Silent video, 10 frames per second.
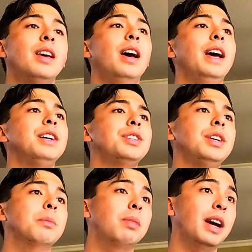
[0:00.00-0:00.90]
I actually
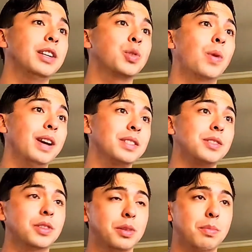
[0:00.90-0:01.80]
applied twice
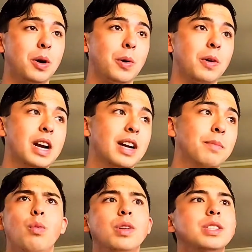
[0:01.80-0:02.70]
to the program,
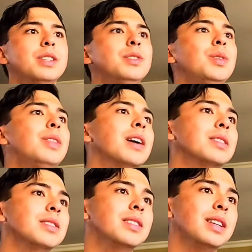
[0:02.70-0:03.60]
once in
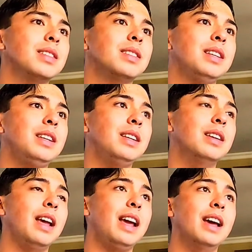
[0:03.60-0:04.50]

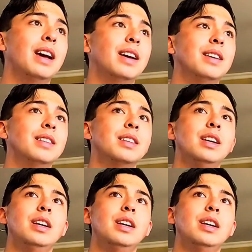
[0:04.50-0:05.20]
2016, and